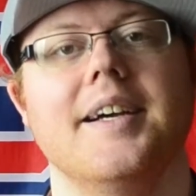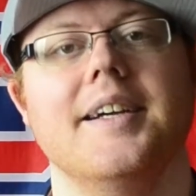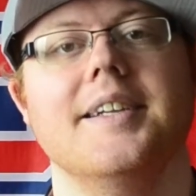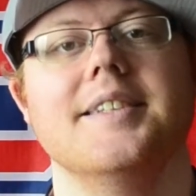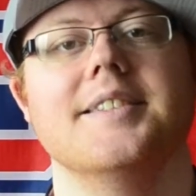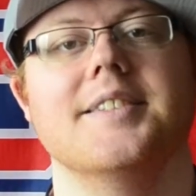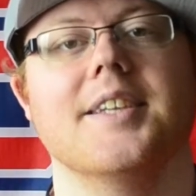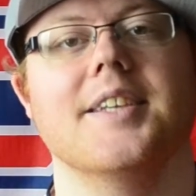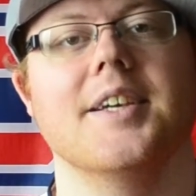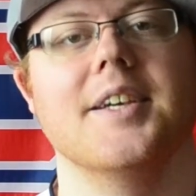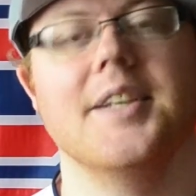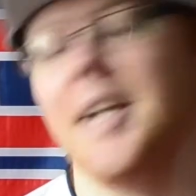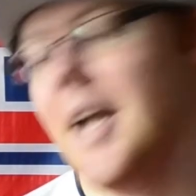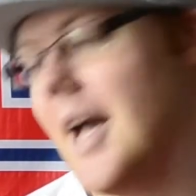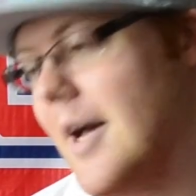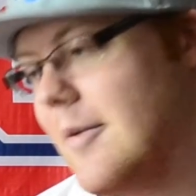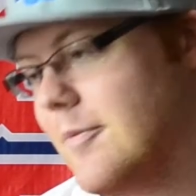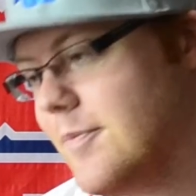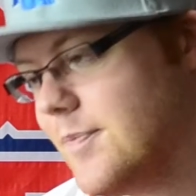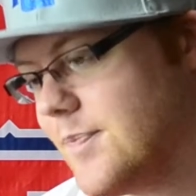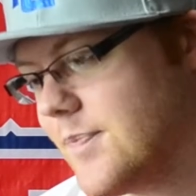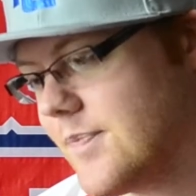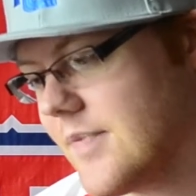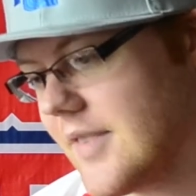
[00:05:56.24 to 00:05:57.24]
So yeah,
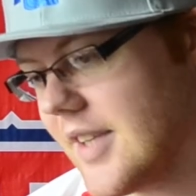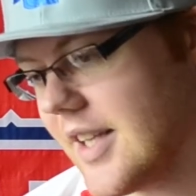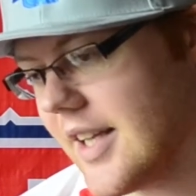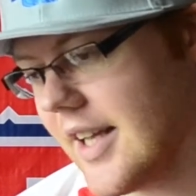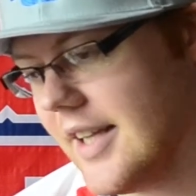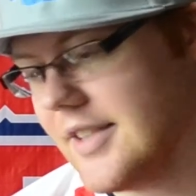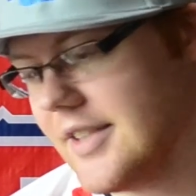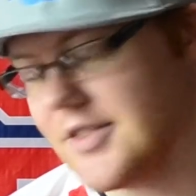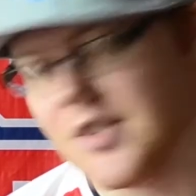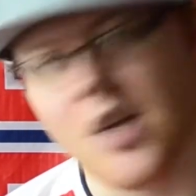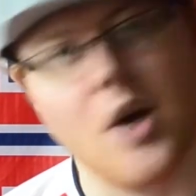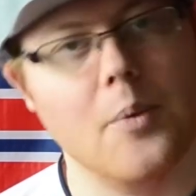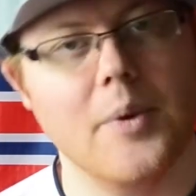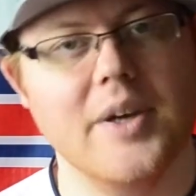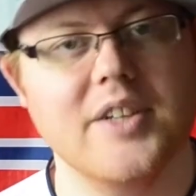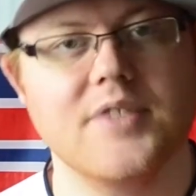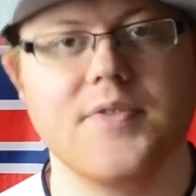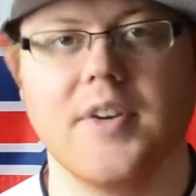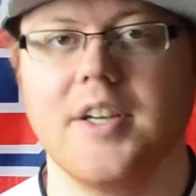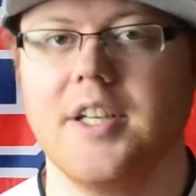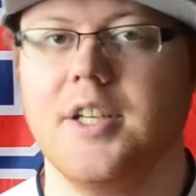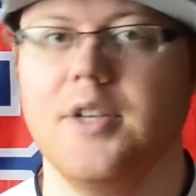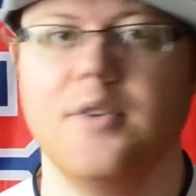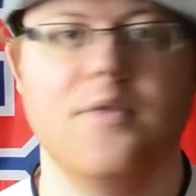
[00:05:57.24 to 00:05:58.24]
as always,
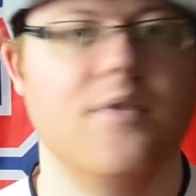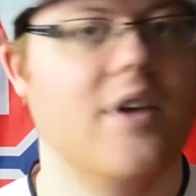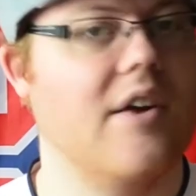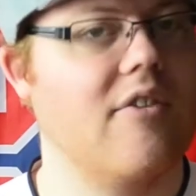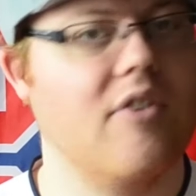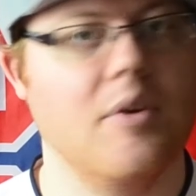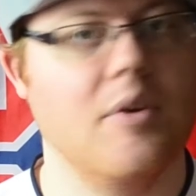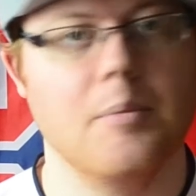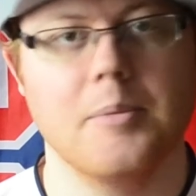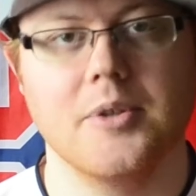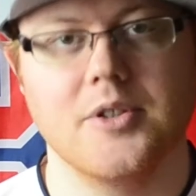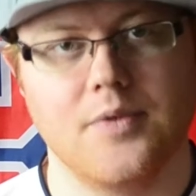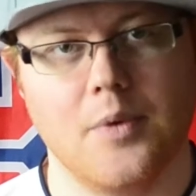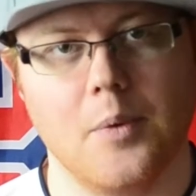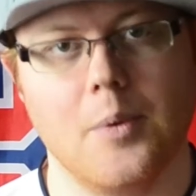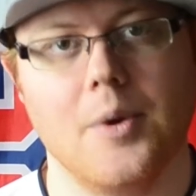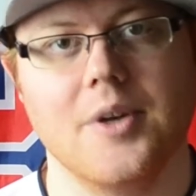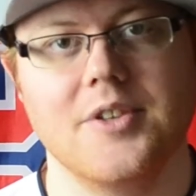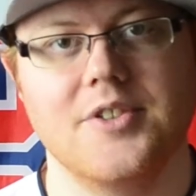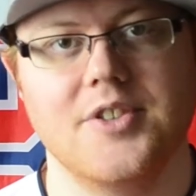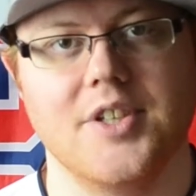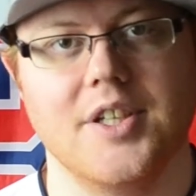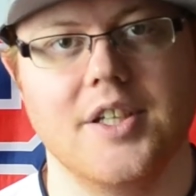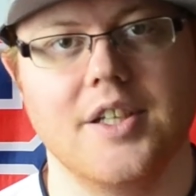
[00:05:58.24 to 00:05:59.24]
thank you very much for
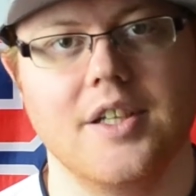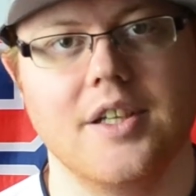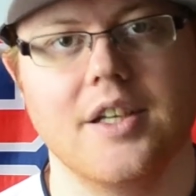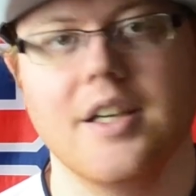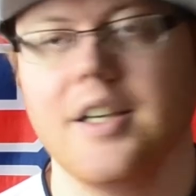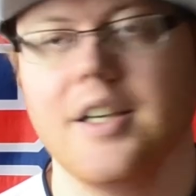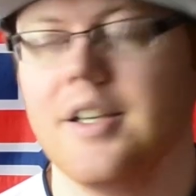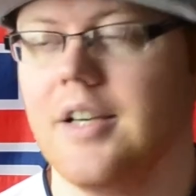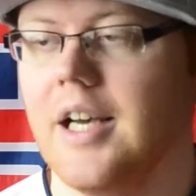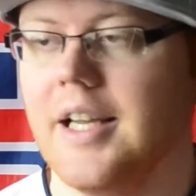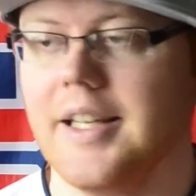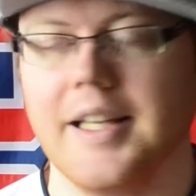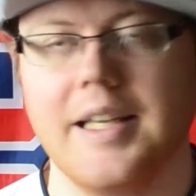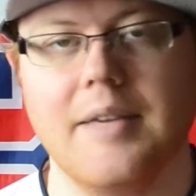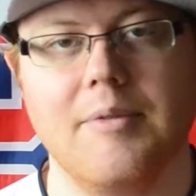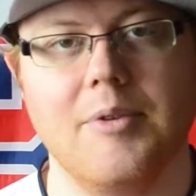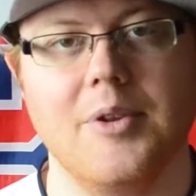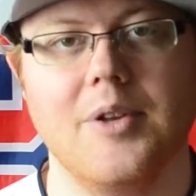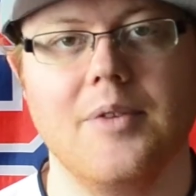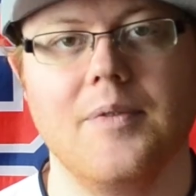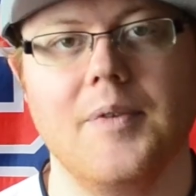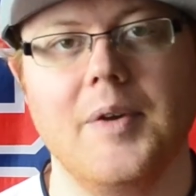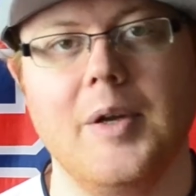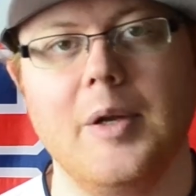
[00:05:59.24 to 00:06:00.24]
watching and leaving
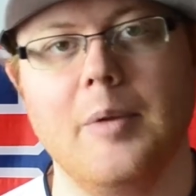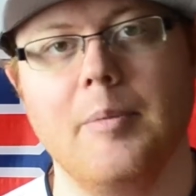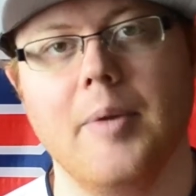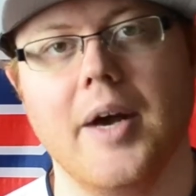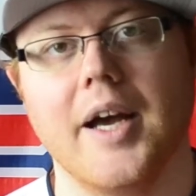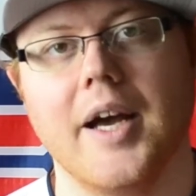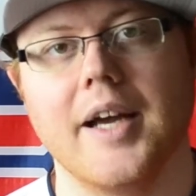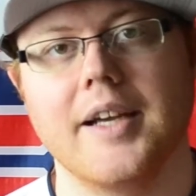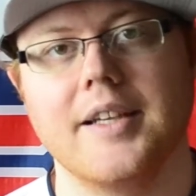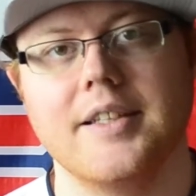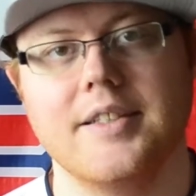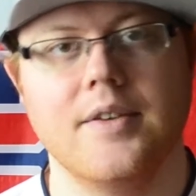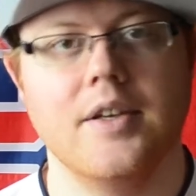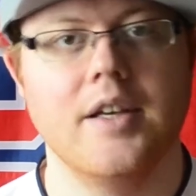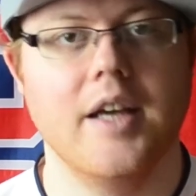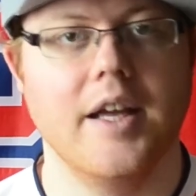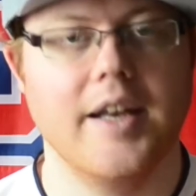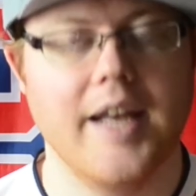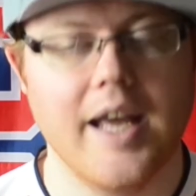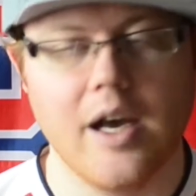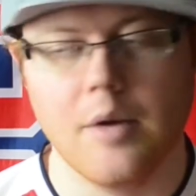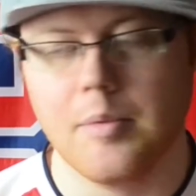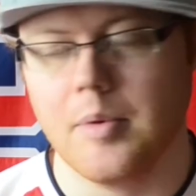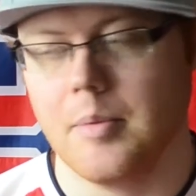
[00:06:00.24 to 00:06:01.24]
the feedback and
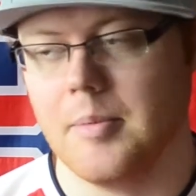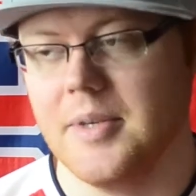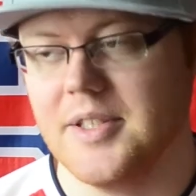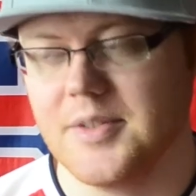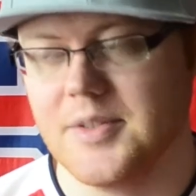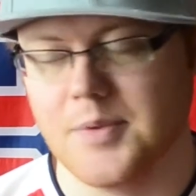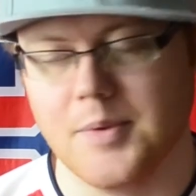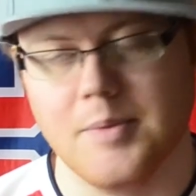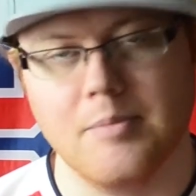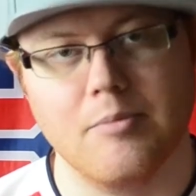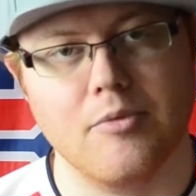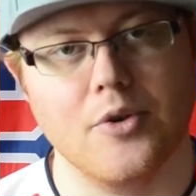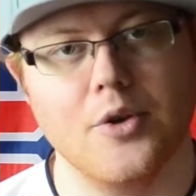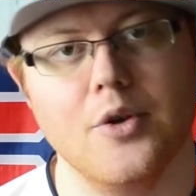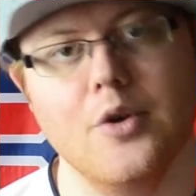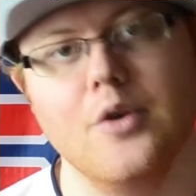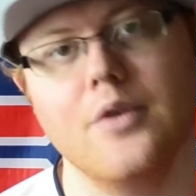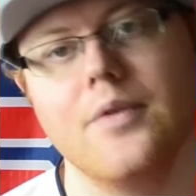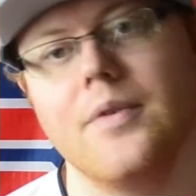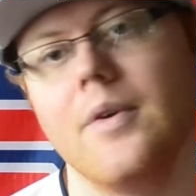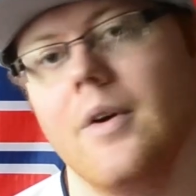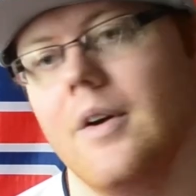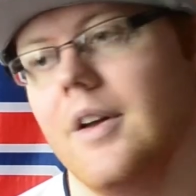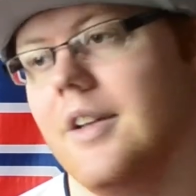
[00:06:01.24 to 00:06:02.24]
helping me to improve
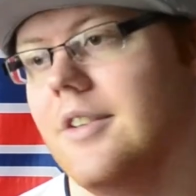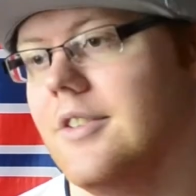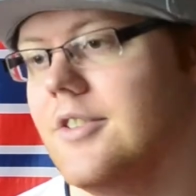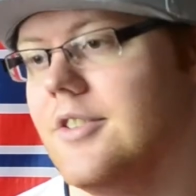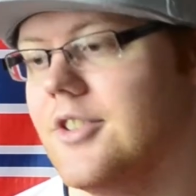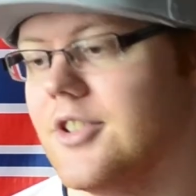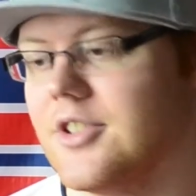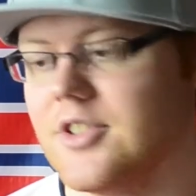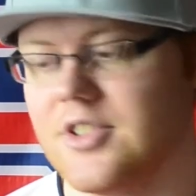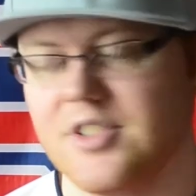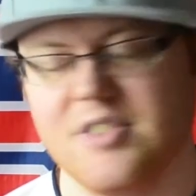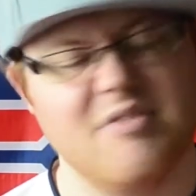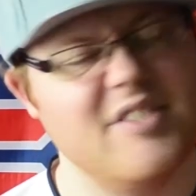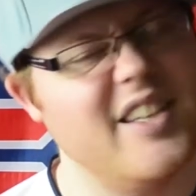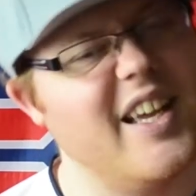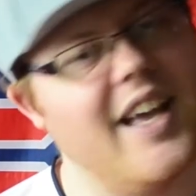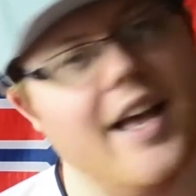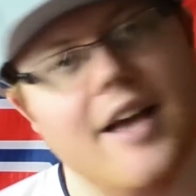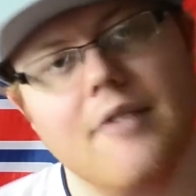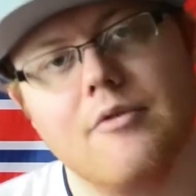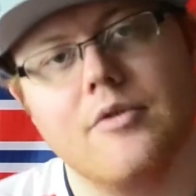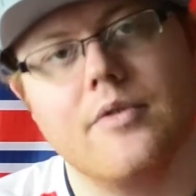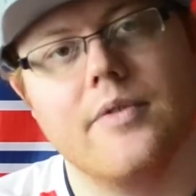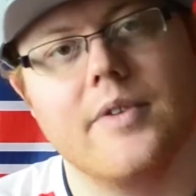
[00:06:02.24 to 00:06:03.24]
and just, yeah,
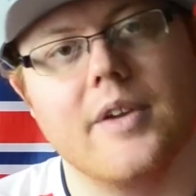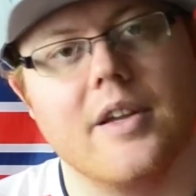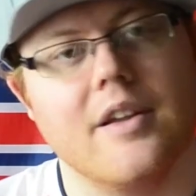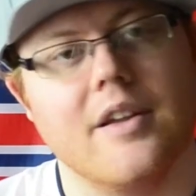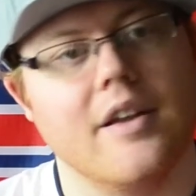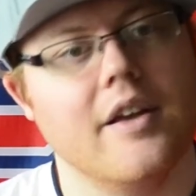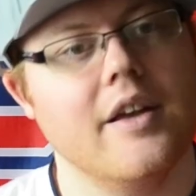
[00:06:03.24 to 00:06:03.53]
everything.